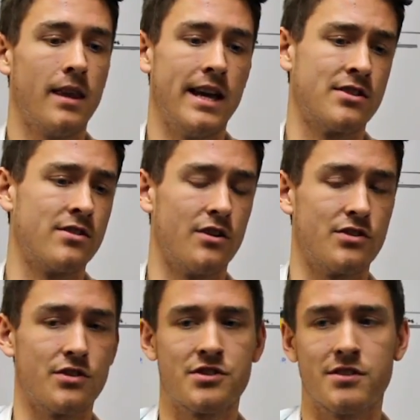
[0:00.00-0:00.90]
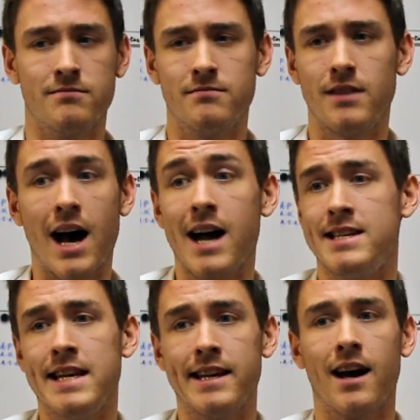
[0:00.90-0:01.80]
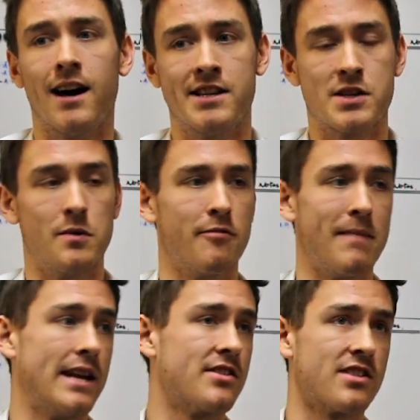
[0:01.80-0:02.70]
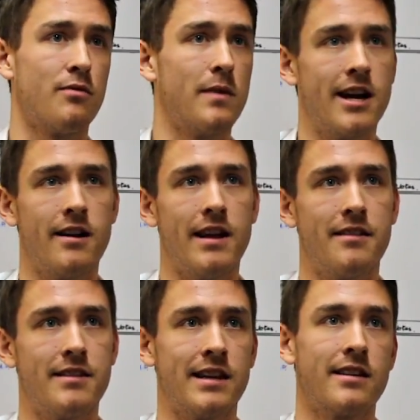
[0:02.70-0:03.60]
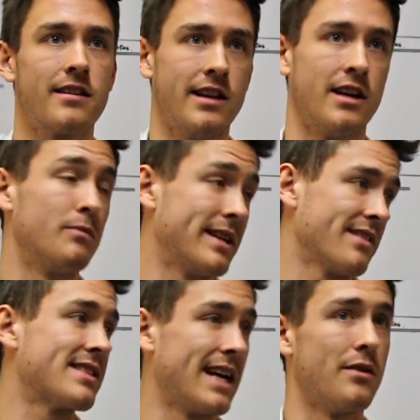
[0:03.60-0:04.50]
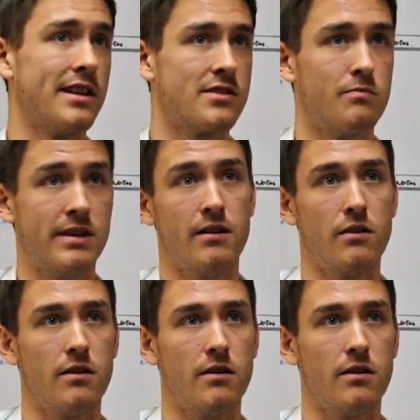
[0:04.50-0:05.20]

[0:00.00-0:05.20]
it's not just some IT guys who have made a software and think, you know, we can sell this bit